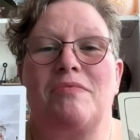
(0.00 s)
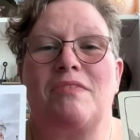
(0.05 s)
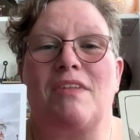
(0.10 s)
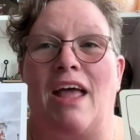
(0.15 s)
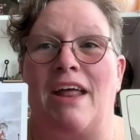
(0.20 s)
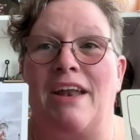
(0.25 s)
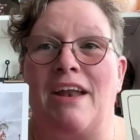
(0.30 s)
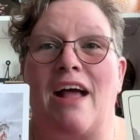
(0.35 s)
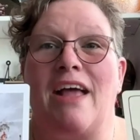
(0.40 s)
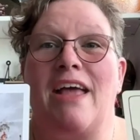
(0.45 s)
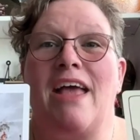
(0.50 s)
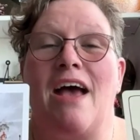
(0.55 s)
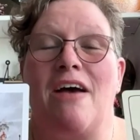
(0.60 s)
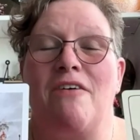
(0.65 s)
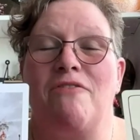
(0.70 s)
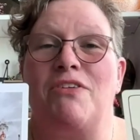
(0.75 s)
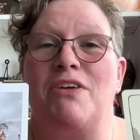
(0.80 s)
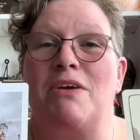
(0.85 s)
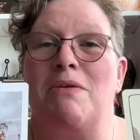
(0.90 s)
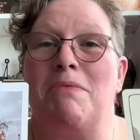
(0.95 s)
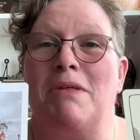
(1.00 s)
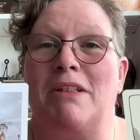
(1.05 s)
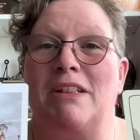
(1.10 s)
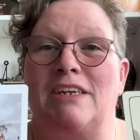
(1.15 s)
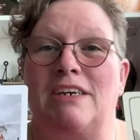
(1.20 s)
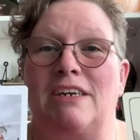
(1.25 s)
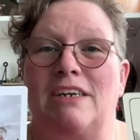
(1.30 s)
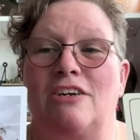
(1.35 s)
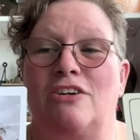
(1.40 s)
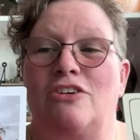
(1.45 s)
And I have the
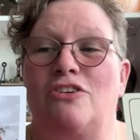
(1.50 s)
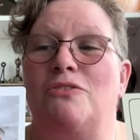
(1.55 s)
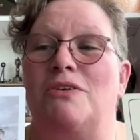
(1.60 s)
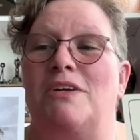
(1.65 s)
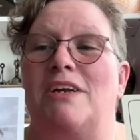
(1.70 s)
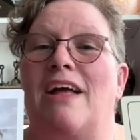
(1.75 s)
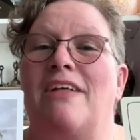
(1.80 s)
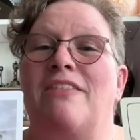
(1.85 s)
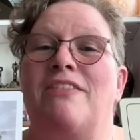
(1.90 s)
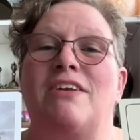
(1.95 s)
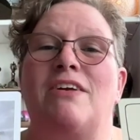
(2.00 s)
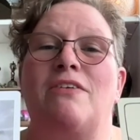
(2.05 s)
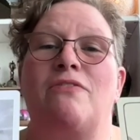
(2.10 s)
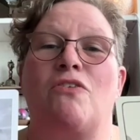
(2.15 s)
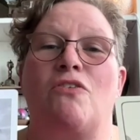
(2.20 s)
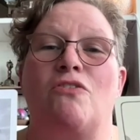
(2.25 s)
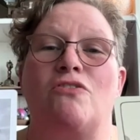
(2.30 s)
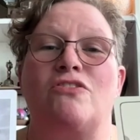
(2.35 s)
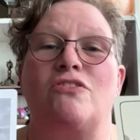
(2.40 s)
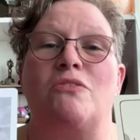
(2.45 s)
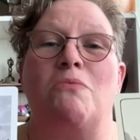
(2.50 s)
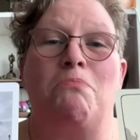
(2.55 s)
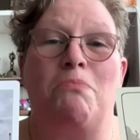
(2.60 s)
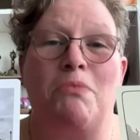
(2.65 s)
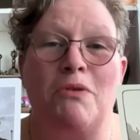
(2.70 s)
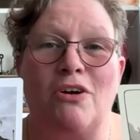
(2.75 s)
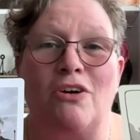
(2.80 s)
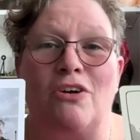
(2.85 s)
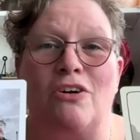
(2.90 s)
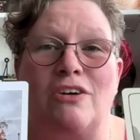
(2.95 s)
ability to do it. And then, of course, the
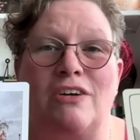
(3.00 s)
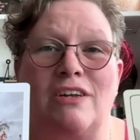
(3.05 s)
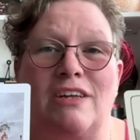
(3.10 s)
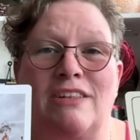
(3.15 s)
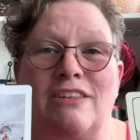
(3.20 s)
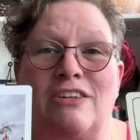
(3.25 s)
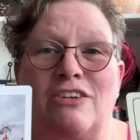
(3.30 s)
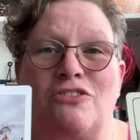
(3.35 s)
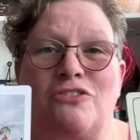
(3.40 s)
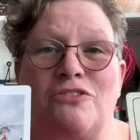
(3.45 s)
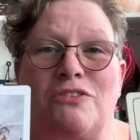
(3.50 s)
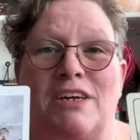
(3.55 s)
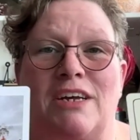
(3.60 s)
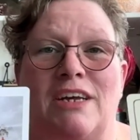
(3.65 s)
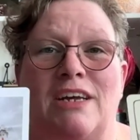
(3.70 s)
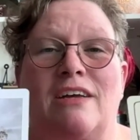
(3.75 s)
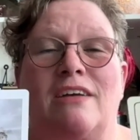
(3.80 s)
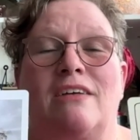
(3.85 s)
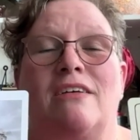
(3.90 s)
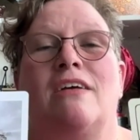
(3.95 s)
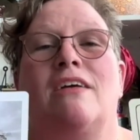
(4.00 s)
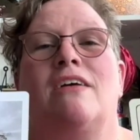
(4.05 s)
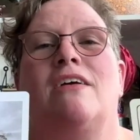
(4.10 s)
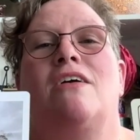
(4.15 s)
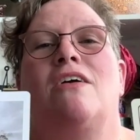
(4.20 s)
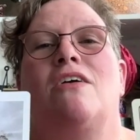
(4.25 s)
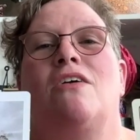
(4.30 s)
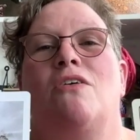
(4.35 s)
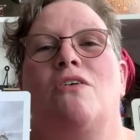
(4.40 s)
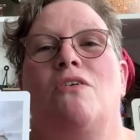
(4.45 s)
bird in the tree
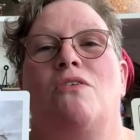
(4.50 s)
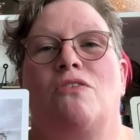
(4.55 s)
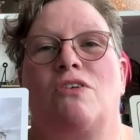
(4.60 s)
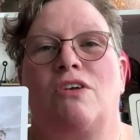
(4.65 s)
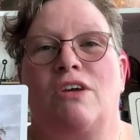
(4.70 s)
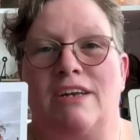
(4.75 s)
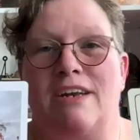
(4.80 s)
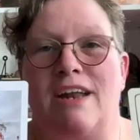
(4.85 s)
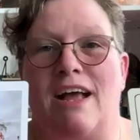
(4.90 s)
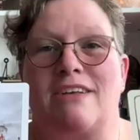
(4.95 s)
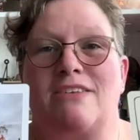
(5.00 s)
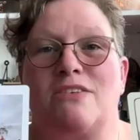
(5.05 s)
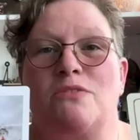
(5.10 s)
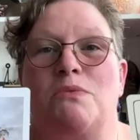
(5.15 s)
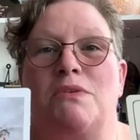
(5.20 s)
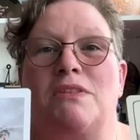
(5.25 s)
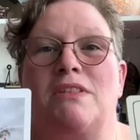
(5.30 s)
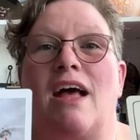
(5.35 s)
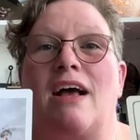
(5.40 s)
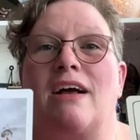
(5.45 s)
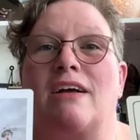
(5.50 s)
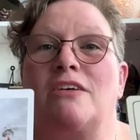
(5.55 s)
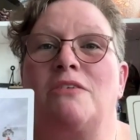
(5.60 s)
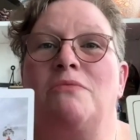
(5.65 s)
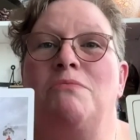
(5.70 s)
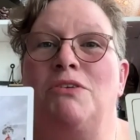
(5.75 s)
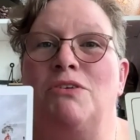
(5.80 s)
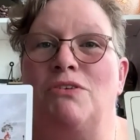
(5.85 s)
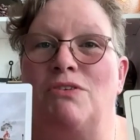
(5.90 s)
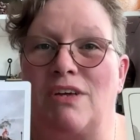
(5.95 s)
connects with that
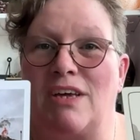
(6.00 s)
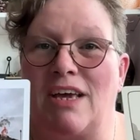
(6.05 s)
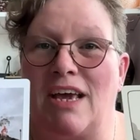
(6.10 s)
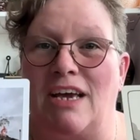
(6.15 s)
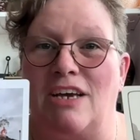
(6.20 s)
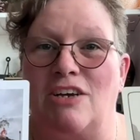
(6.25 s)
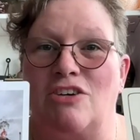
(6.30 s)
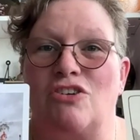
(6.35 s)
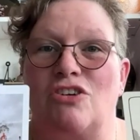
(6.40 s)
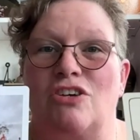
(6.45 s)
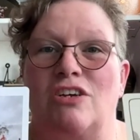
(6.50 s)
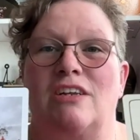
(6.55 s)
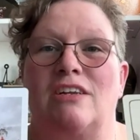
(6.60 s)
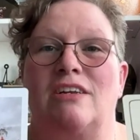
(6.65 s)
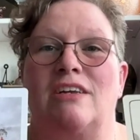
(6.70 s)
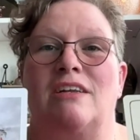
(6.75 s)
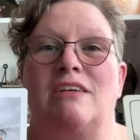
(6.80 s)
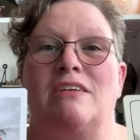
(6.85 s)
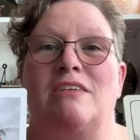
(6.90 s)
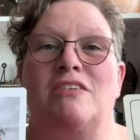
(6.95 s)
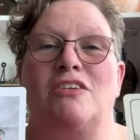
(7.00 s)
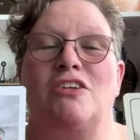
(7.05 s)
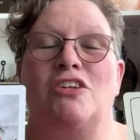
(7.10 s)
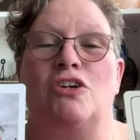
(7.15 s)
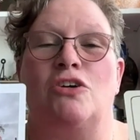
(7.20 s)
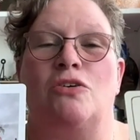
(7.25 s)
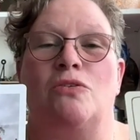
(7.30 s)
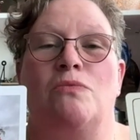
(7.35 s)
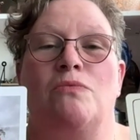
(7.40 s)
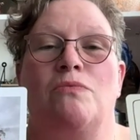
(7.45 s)
communication
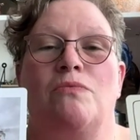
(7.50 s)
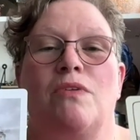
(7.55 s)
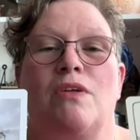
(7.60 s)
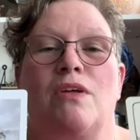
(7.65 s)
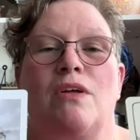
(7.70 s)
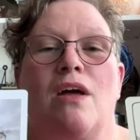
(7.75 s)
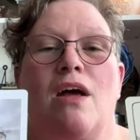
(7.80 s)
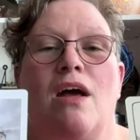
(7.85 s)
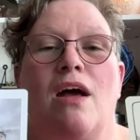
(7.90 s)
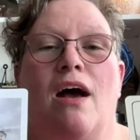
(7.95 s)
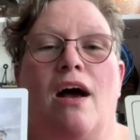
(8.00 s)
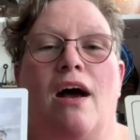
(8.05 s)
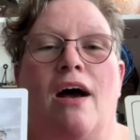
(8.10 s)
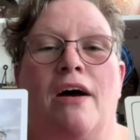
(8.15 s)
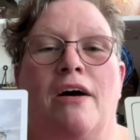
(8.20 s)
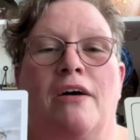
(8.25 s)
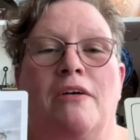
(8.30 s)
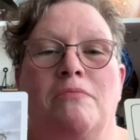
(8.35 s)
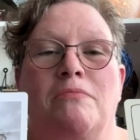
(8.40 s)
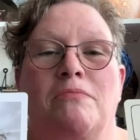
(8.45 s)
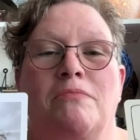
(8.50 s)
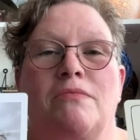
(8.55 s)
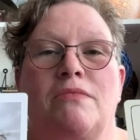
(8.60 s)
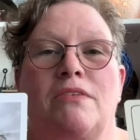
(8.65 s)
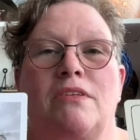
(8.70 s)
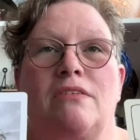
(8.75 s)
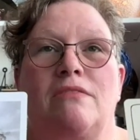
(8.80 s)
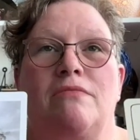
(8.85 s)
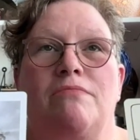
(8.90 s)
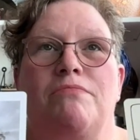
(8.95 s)
and, um,
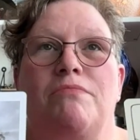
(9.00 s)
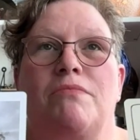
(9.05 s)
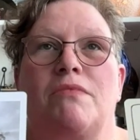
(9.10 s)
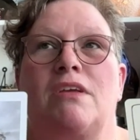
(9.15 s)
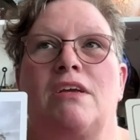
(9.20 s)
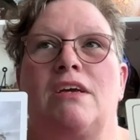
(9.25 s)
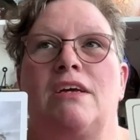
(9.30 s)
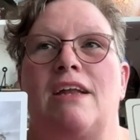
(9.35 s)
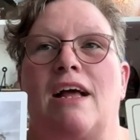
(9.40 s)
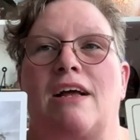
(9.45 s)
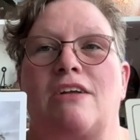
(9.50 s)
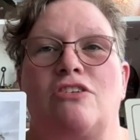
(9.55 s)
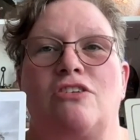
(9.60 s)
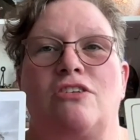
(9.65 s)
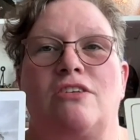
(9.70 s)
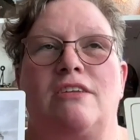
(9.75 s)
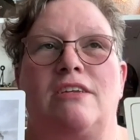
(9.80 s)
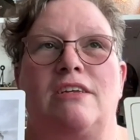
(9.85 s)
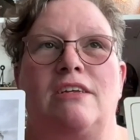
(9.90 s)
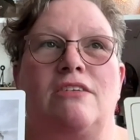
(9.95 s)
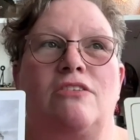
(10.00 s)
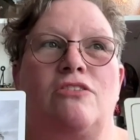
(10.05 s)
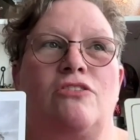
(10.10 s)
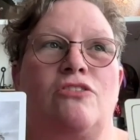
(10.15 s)
connecting